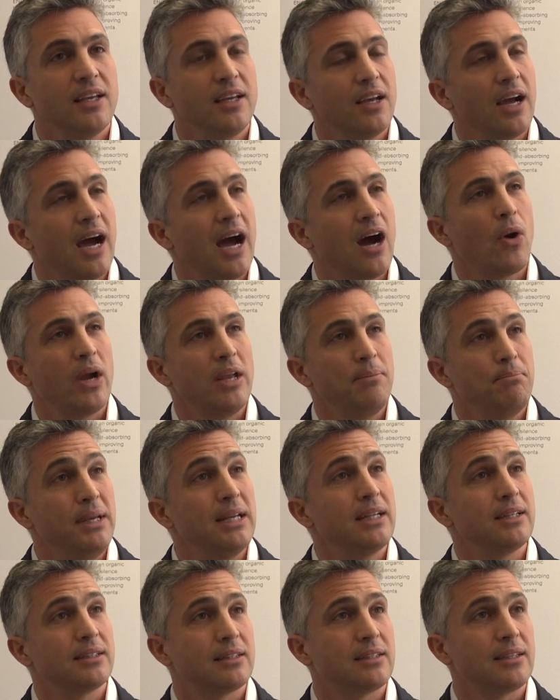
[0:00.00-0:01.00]
how I
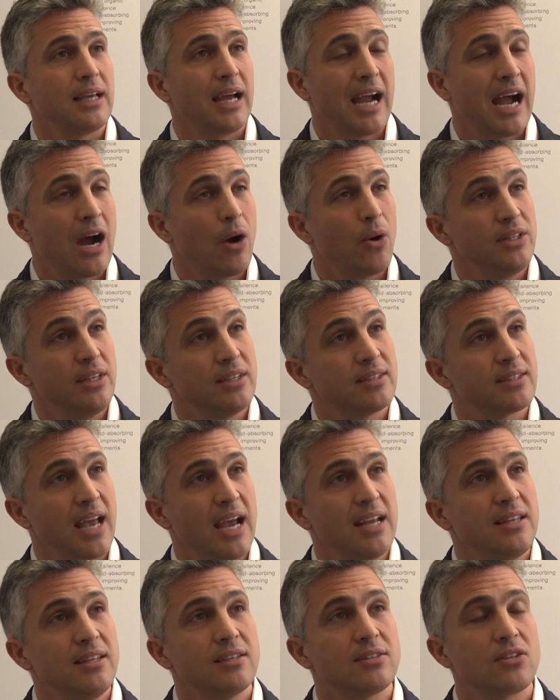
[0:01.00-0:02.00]

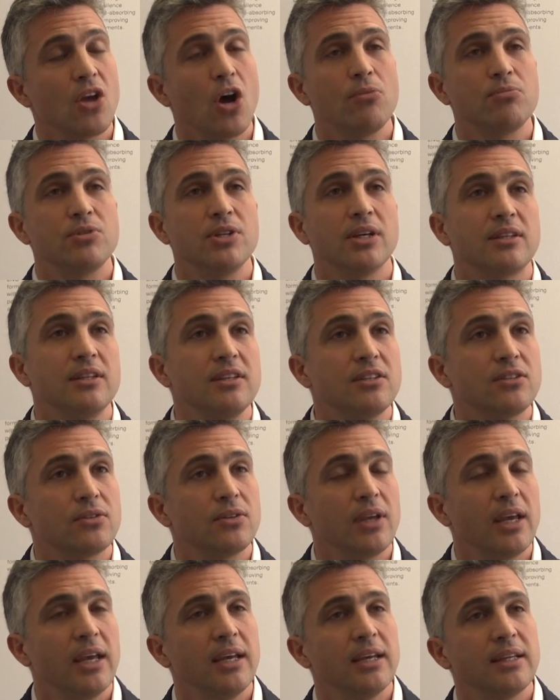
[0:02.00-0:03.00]
designed this object
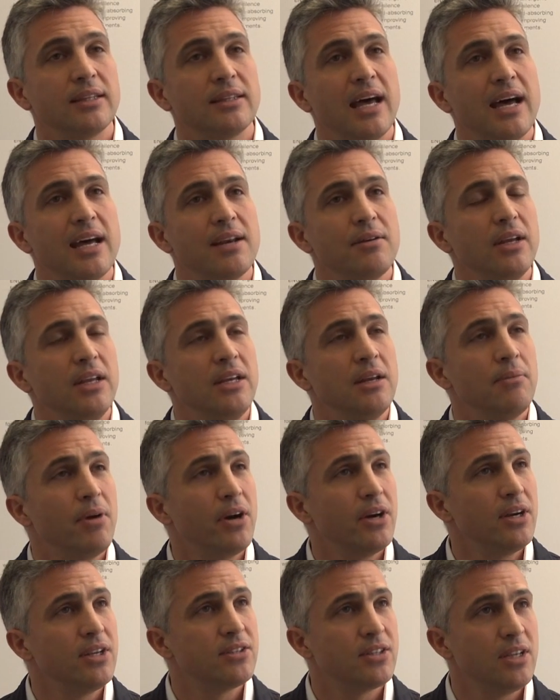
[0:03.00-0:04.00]
is done in a
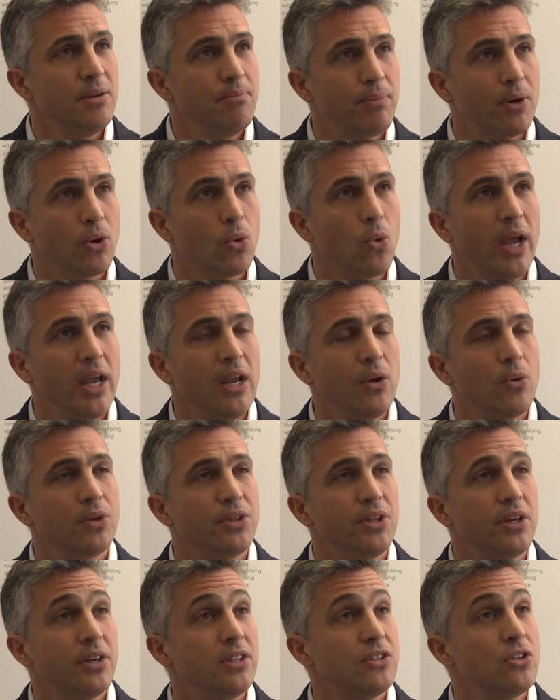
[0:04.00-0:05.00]
very simple way, where
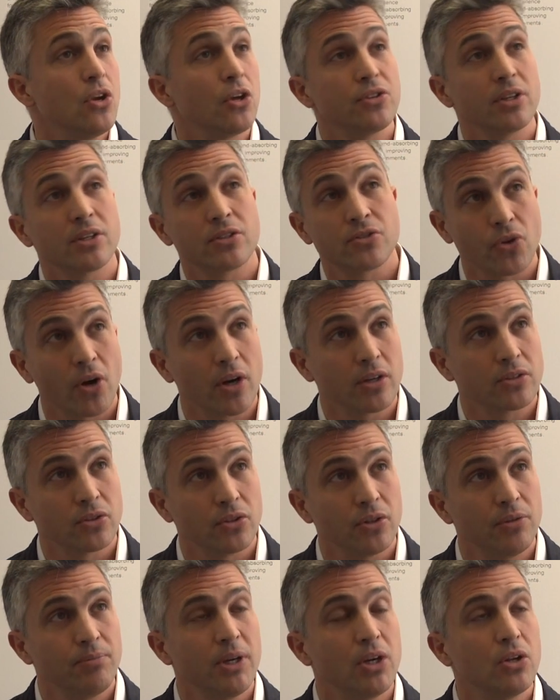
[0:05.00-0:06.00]
there is not
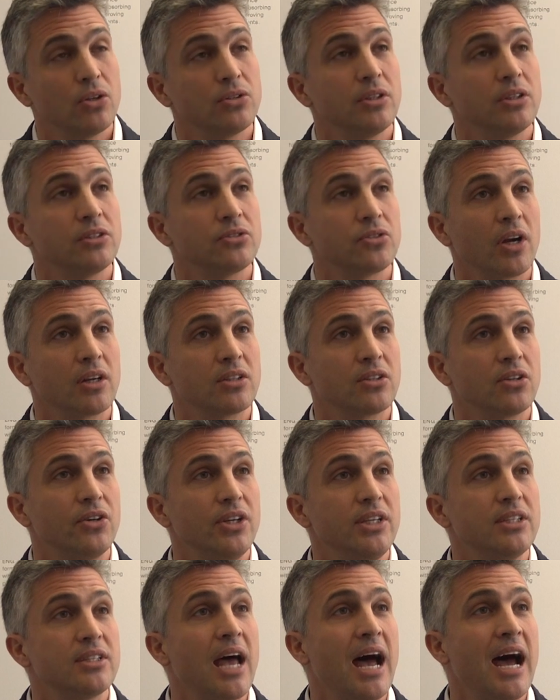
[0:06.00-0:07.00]
extractor, because the extractor
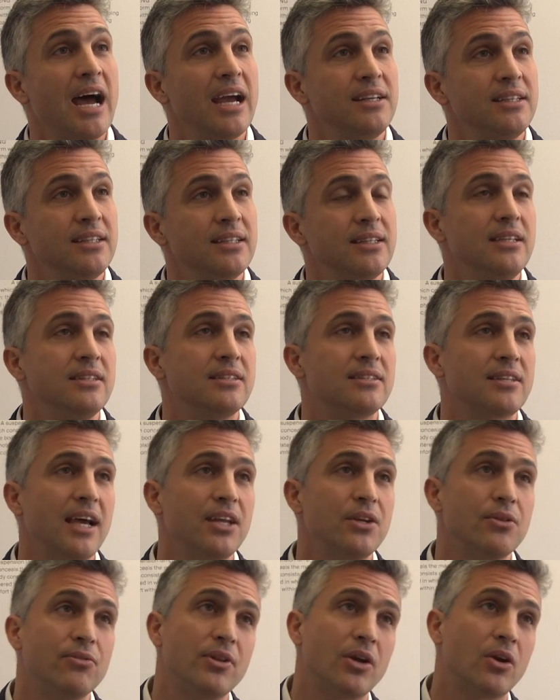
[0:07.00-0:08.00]
is hidden
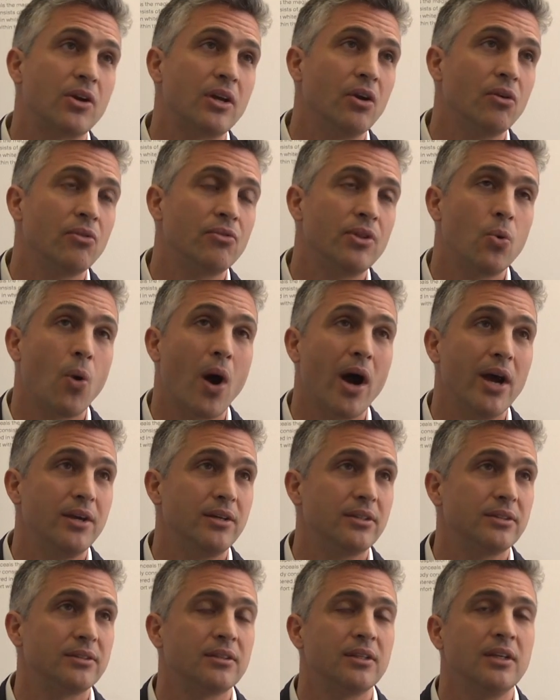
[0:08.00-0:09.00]
inside of the
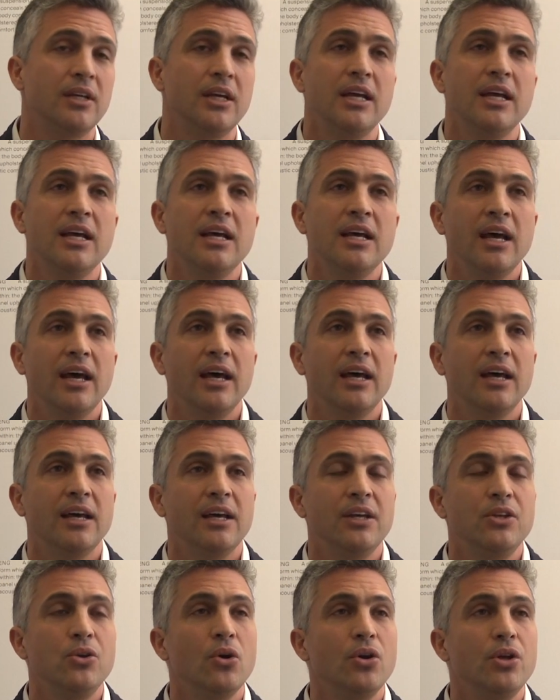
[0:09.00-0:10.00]
wires.
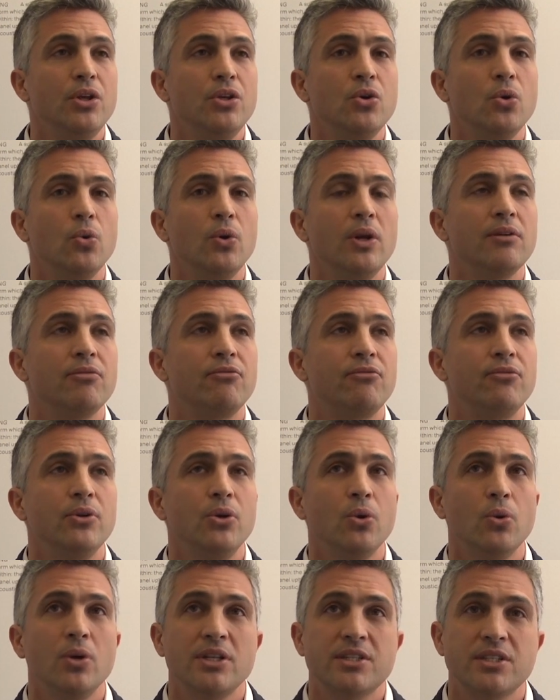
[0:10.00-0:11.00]

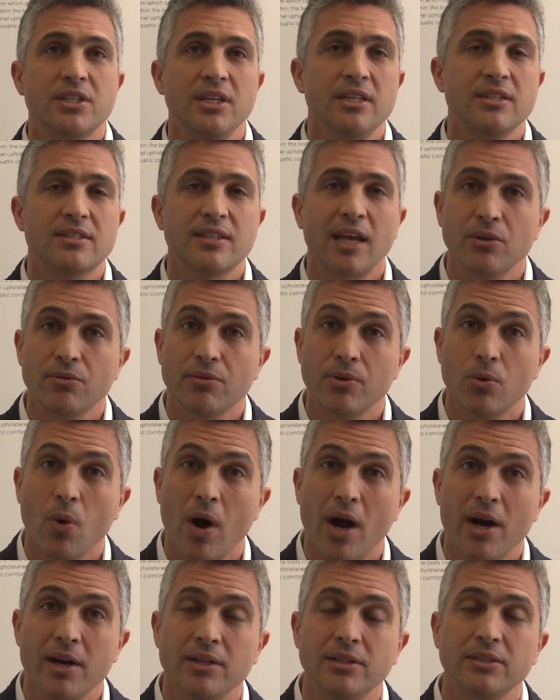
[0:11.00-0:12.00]
You will see inside of the
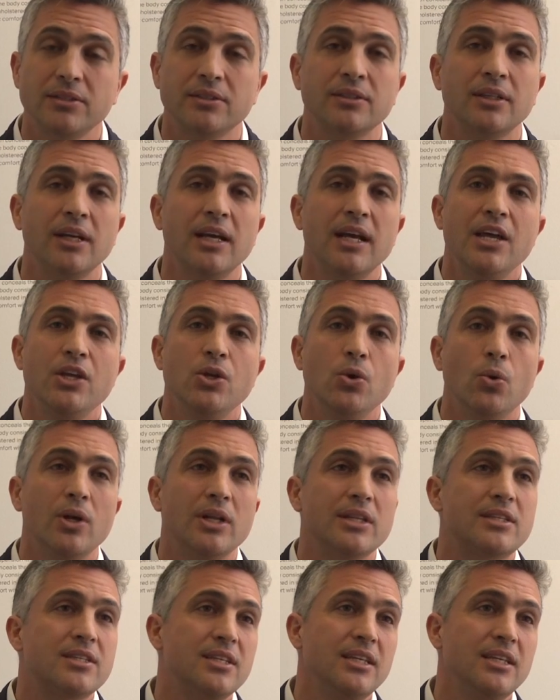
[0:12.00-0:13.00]
wires. You will